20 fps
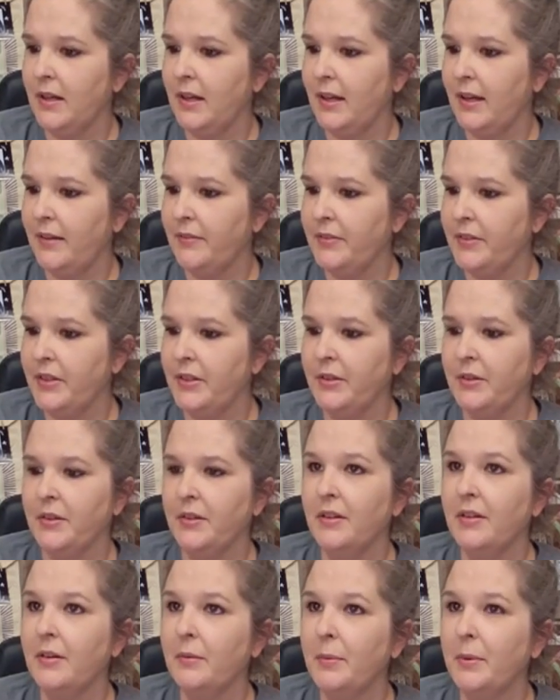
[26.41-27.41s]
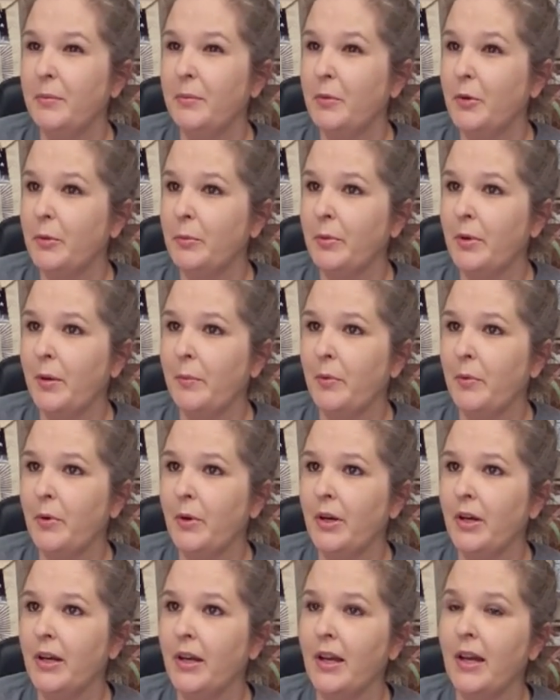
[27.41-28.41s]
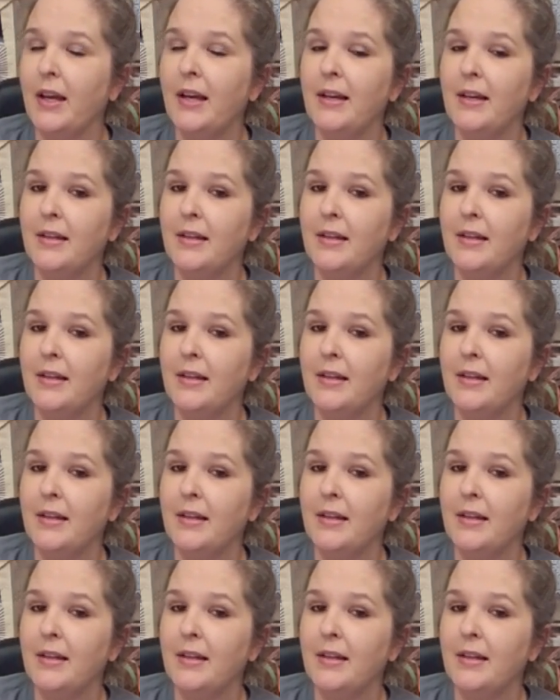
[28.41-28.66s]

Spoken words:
I have to do a little bit more prep work.